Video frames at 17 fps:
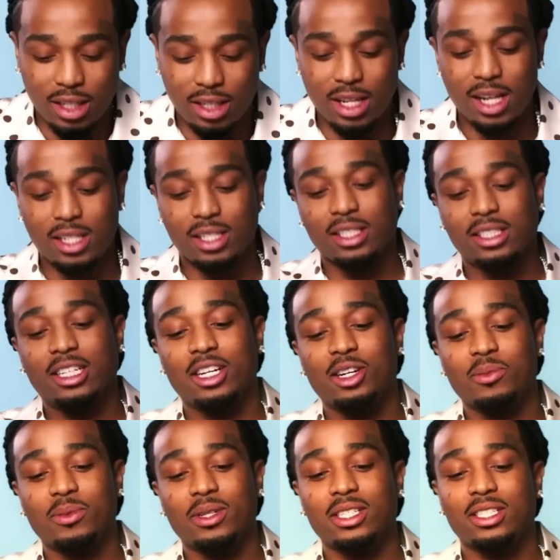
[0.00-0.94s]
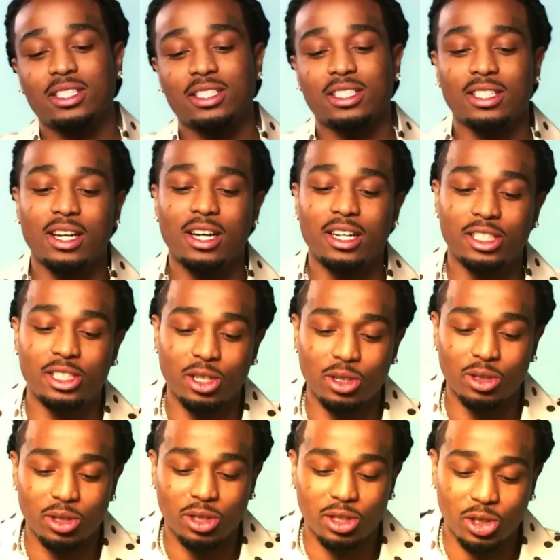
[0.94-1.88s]
Ladies and gentlemen, this is
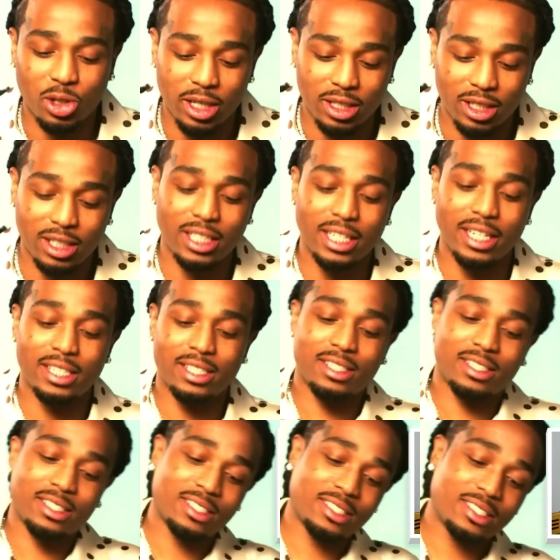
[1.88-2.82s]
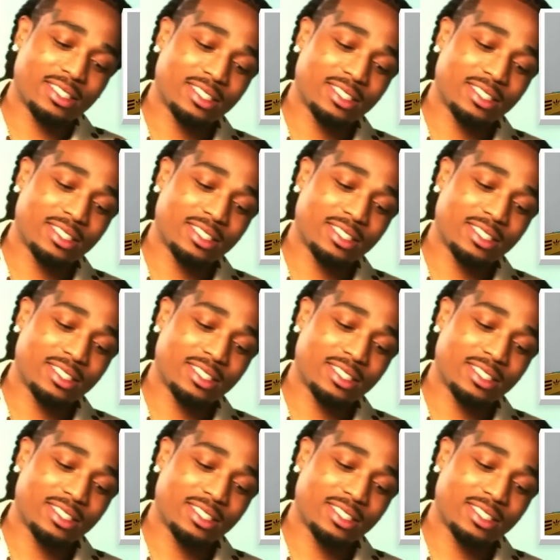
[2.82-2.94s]
Honcho's treasure chest.